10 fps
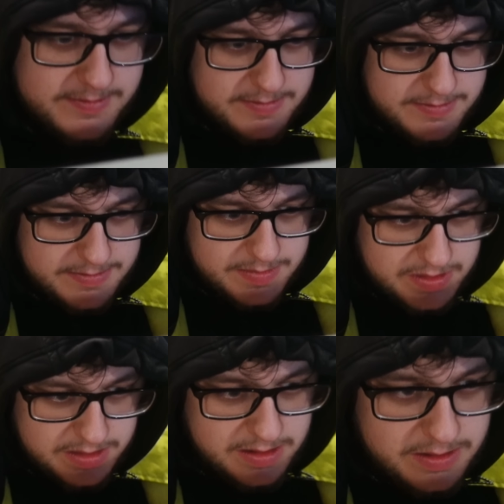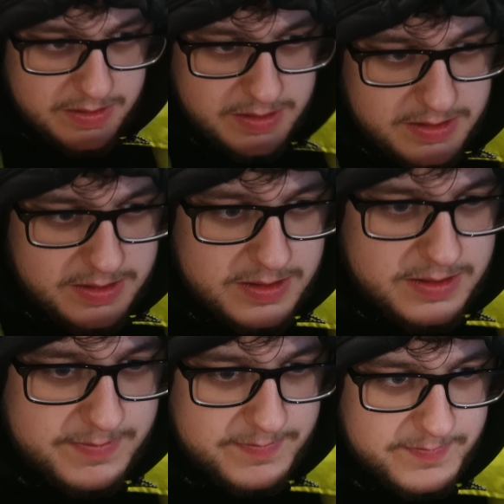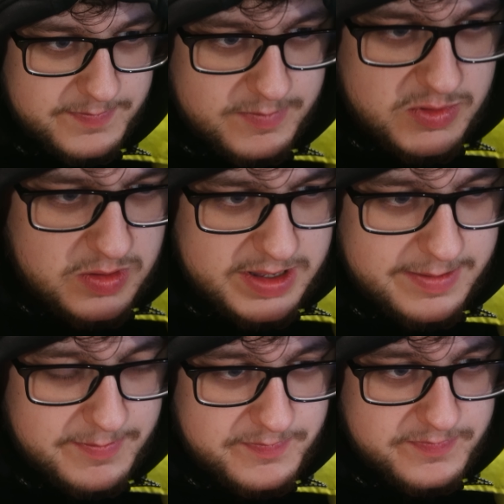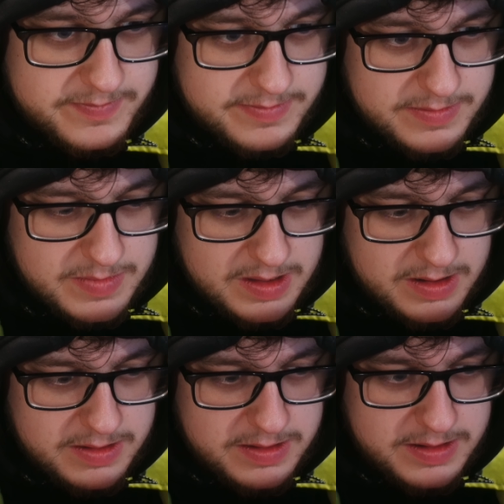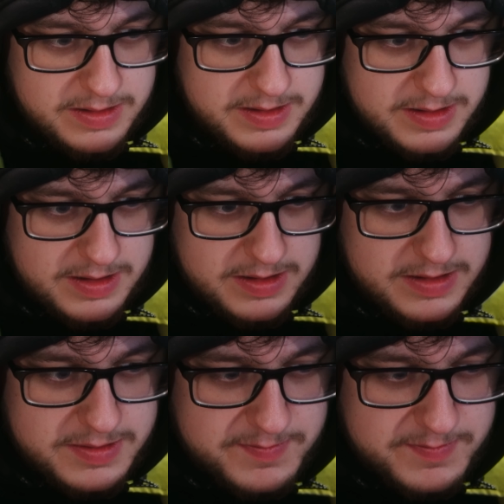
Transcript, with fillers: who is it? What Elon Musk. Someone's called himself Elon Musk.